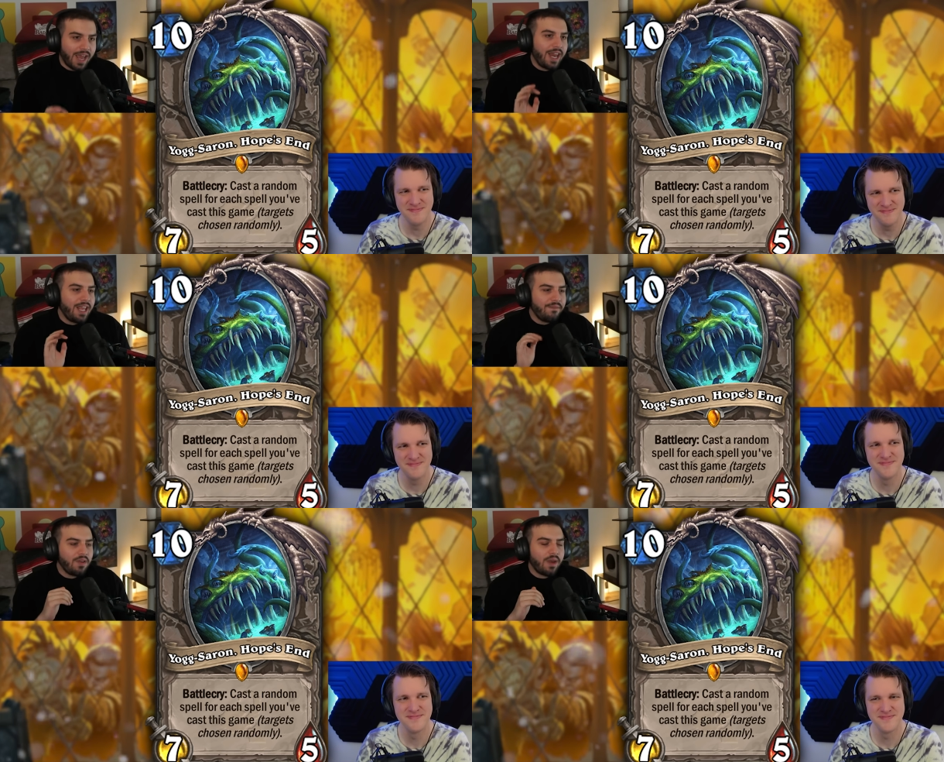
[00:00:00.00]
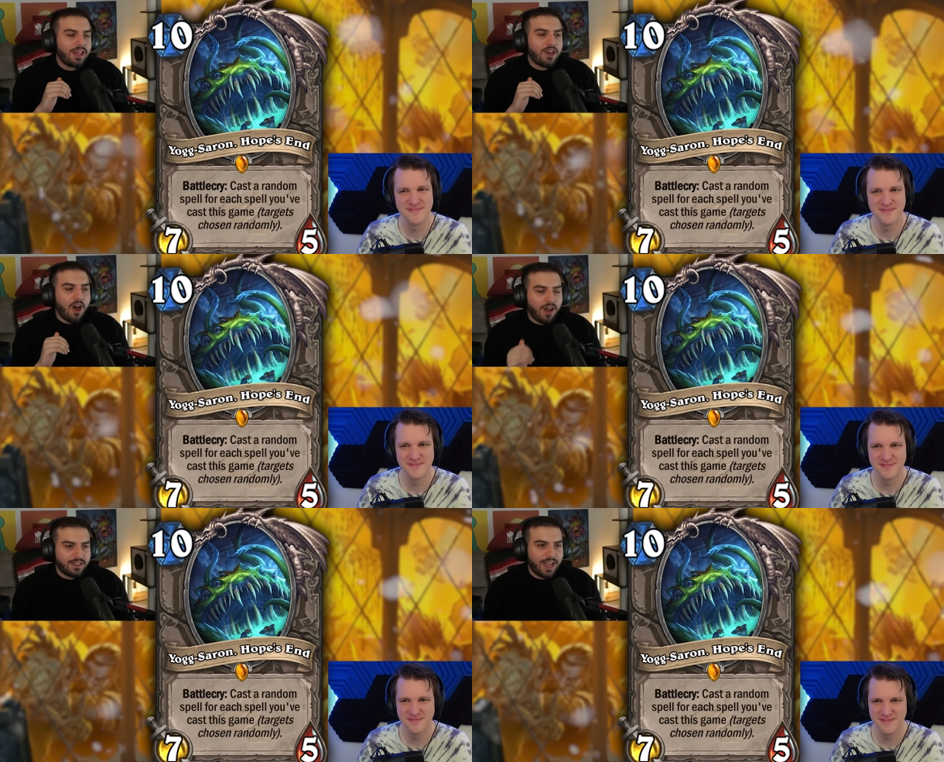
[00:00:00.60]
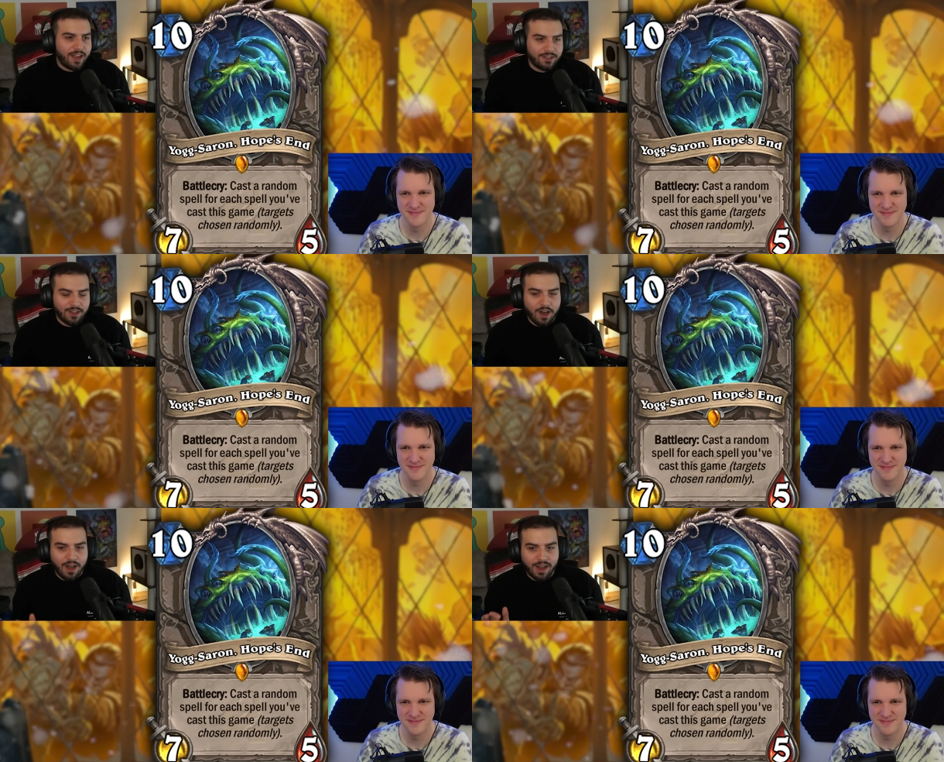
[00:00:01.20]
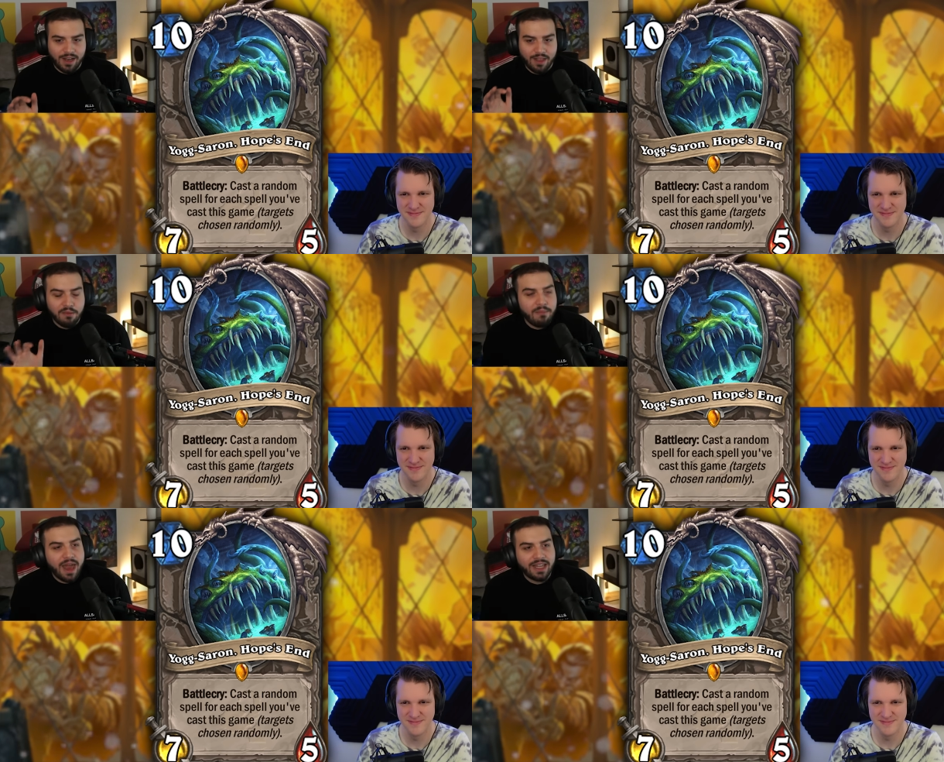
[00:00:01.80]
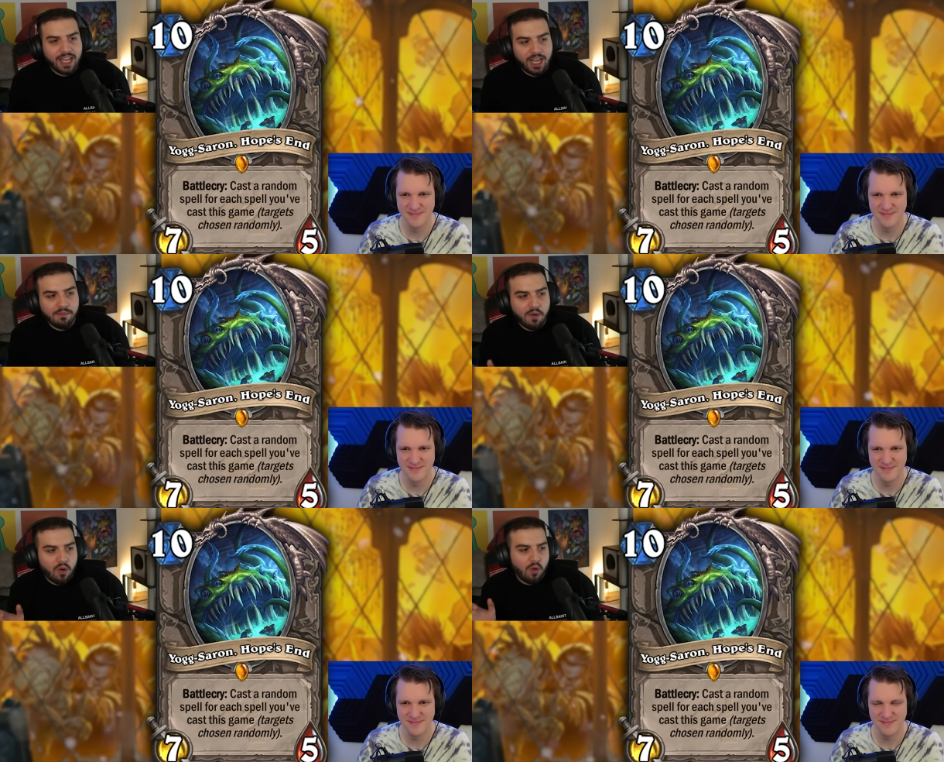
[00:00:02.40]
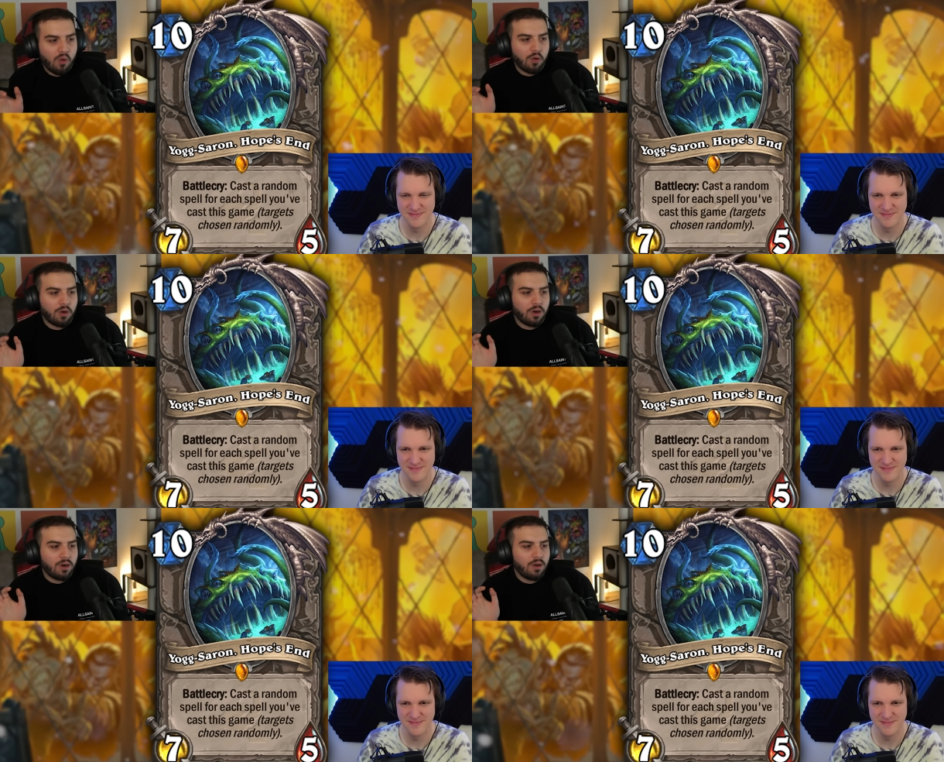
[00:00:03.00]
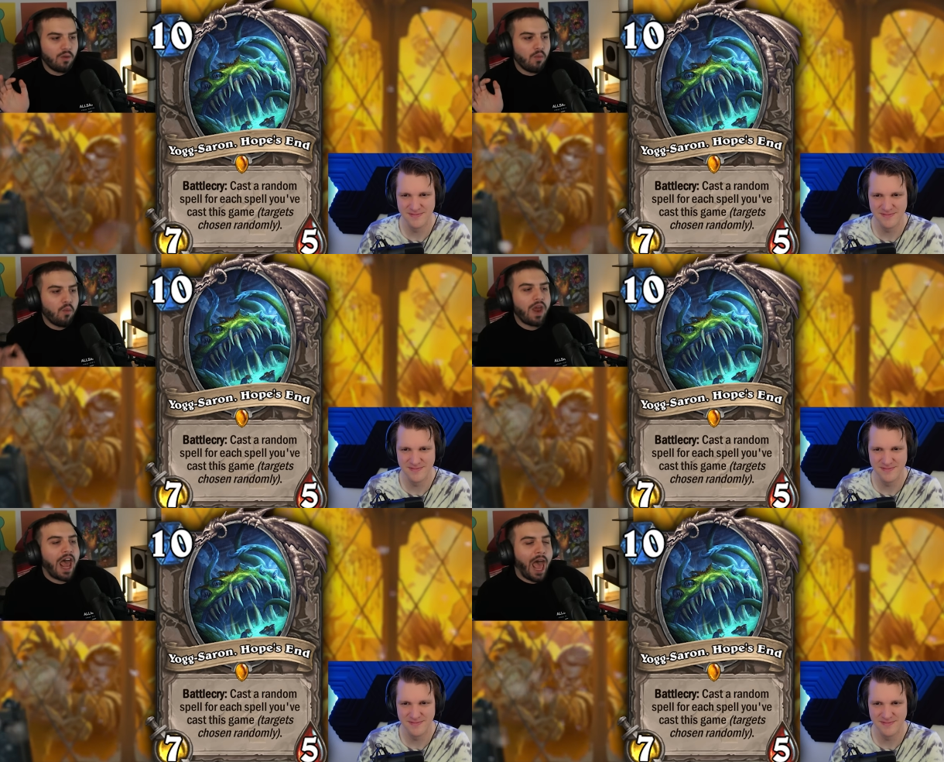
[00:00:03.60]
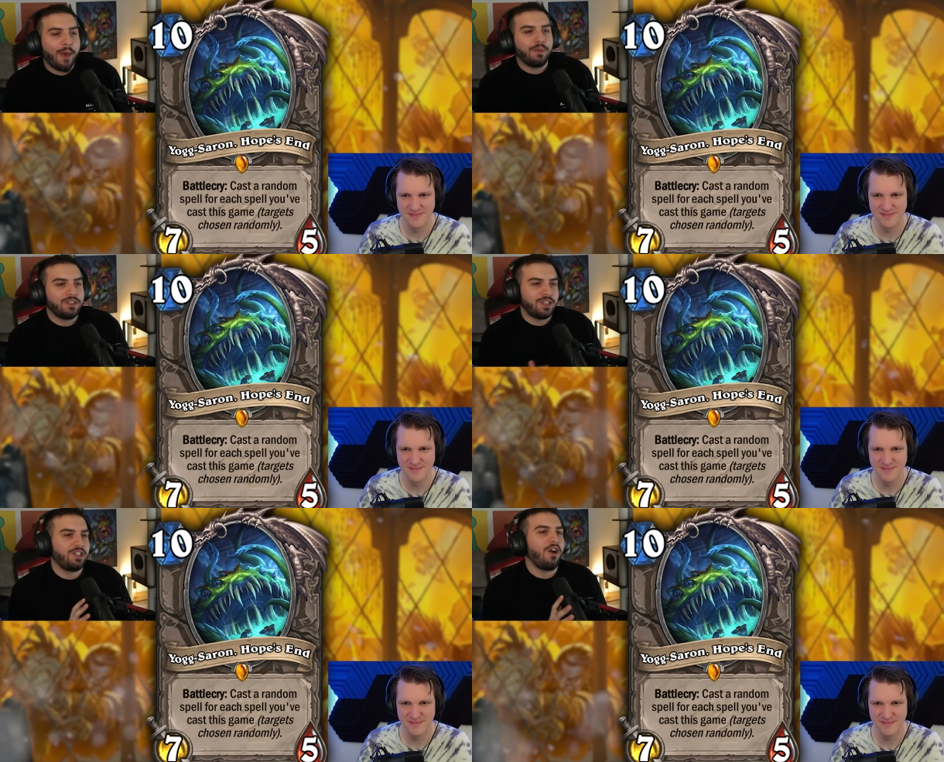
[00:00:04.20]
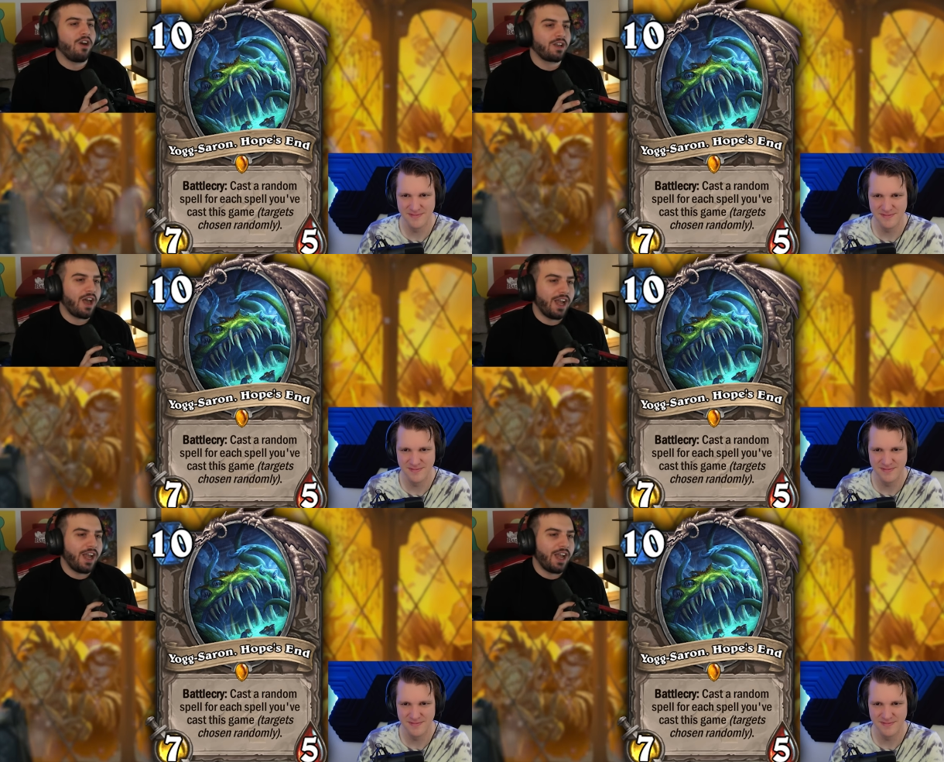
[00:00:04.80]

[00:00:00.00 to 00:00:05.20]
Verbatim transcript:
Speaker 1: I didn't give you any context on the metagame or what happened to Yogg.